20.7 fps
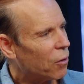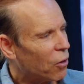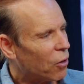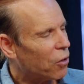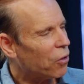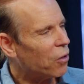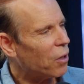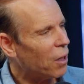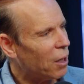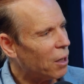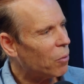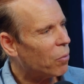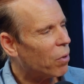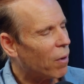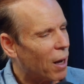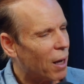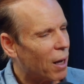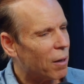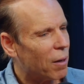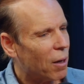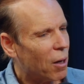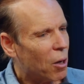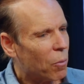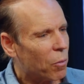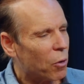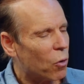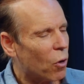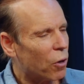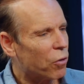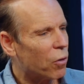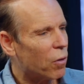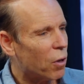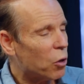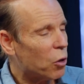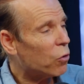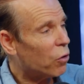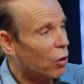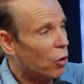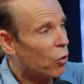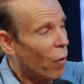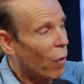It's a seedy bread, but also they're
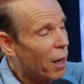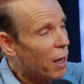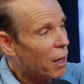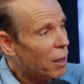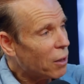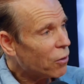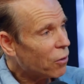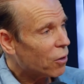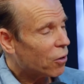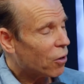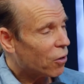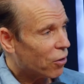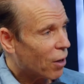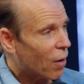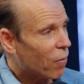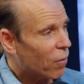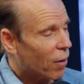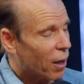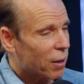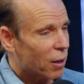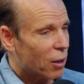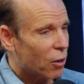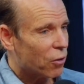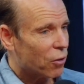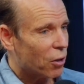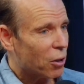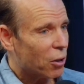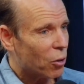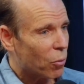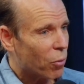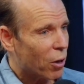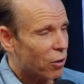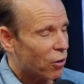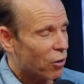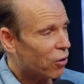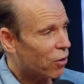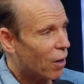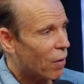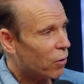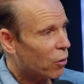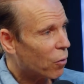using grains. It's a set, like the Ezekiel bread is a
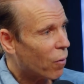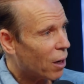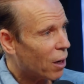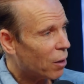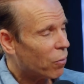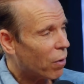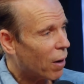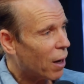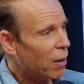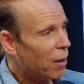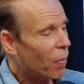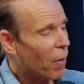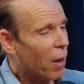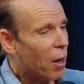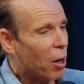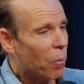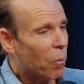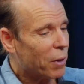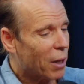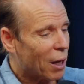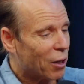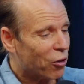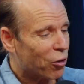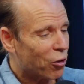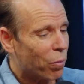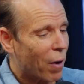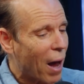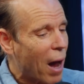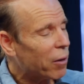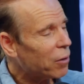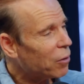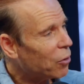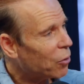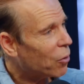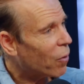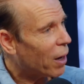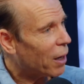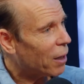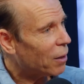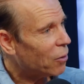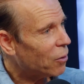seven-grain bread, mm-hmm. but they sprouted the
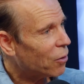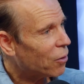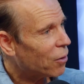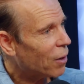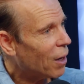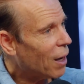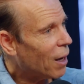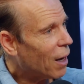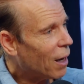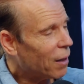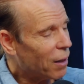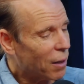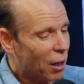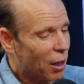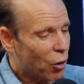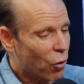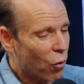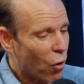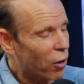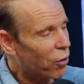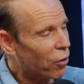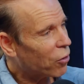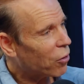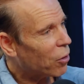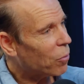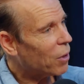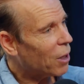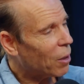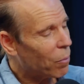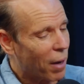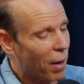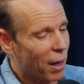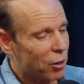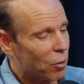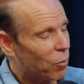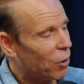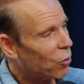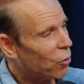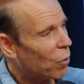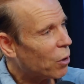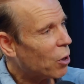grains, and then they crushed them, and they baked
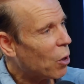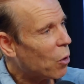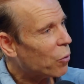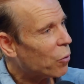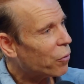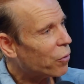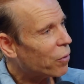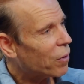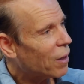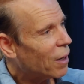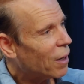them into a loaf.